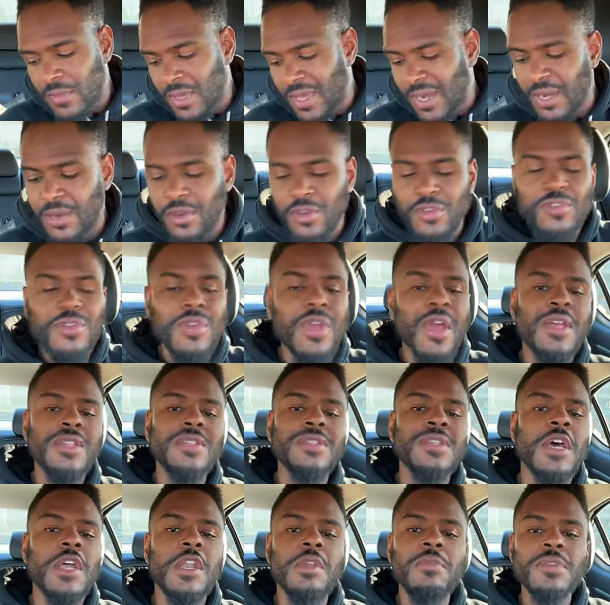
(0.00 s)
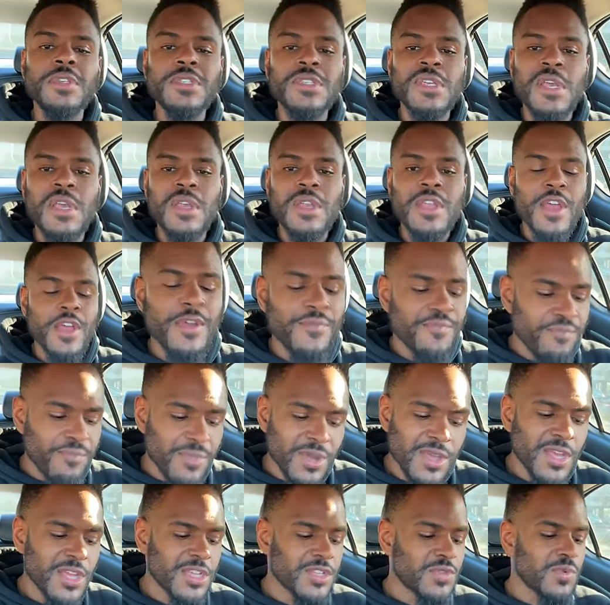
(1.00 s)
And I know you guys are tired of me saying that,
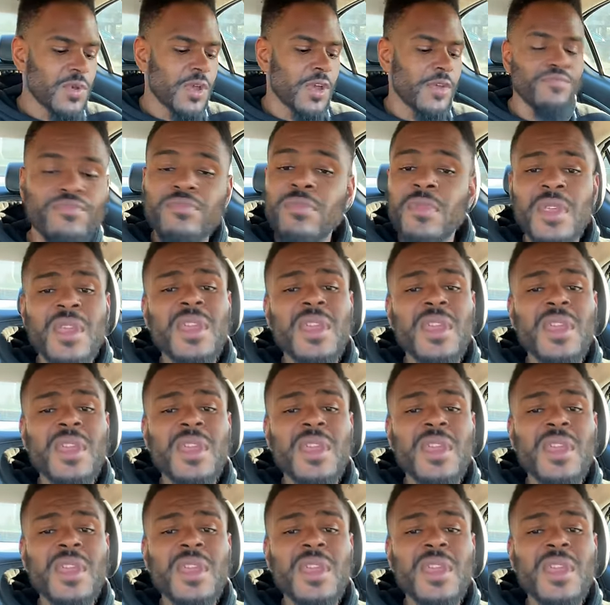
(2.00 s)
but guess what?